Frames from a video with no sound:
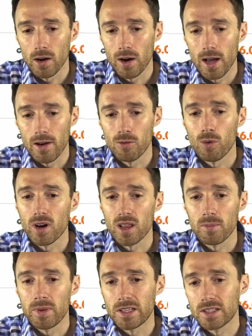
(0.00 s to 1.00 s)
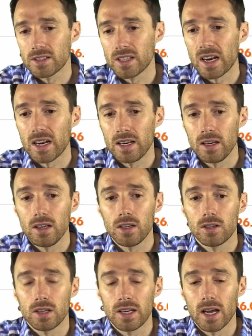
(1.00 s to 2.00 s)
I have one of the pieces that I
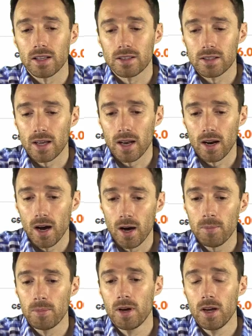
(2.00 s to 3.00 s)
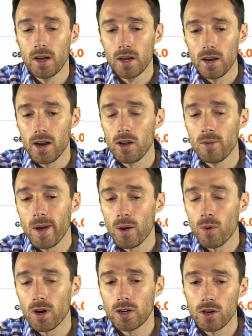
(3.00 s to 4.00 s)
need to get set up. Now you may
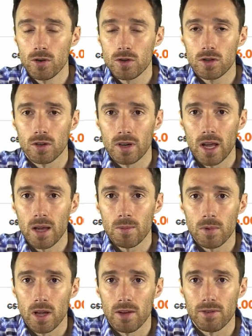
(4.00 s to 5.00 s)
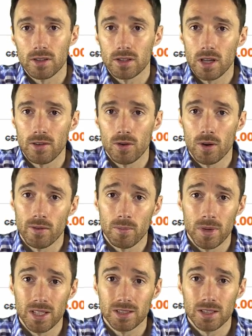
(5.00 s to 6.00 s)
want to use your name. If you have a
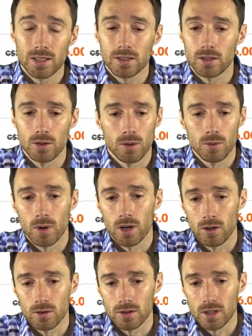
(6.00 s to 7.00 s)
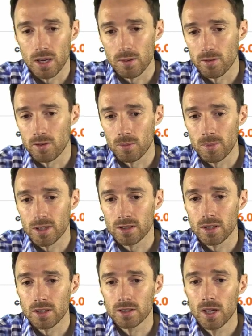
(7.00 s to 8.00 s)
business, you would want to use the name of your
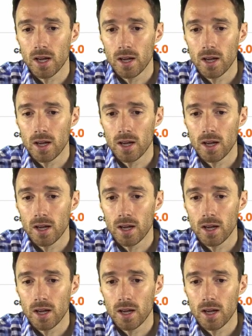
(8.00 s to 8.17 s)
business.